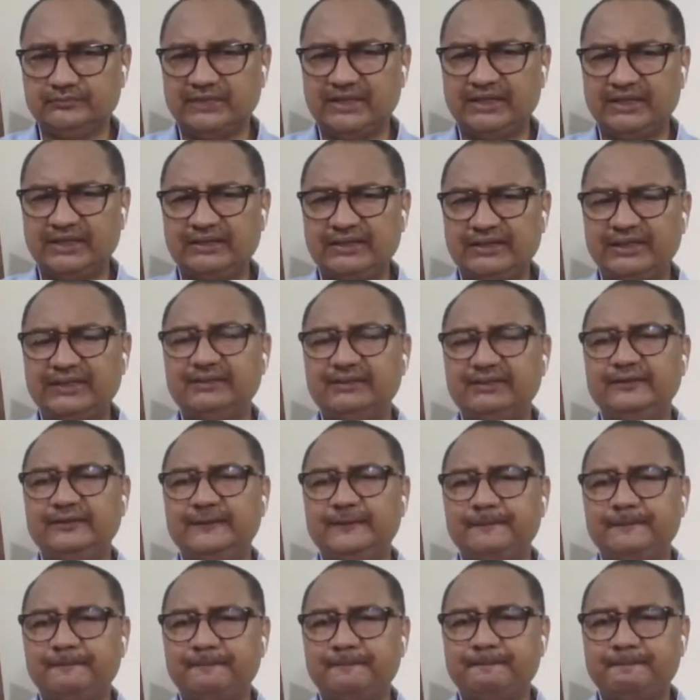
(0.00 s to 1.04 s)
and then
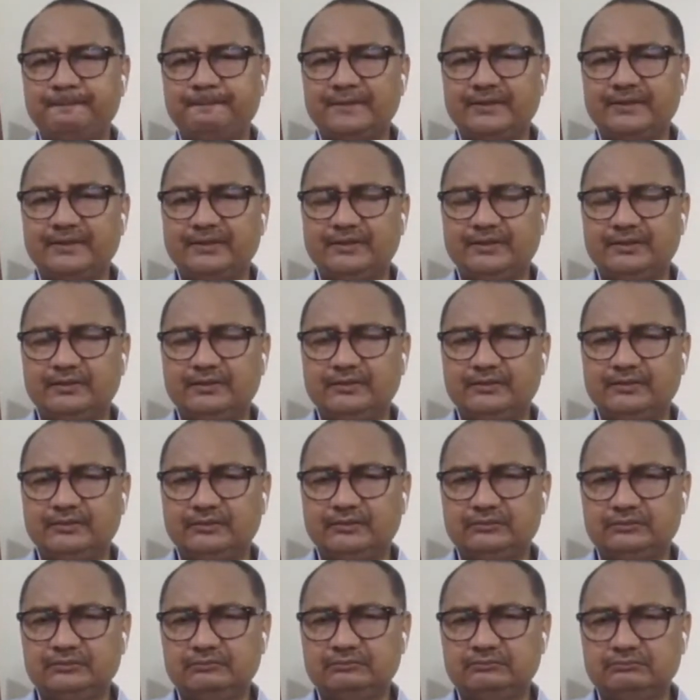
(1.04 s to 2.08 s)
uh,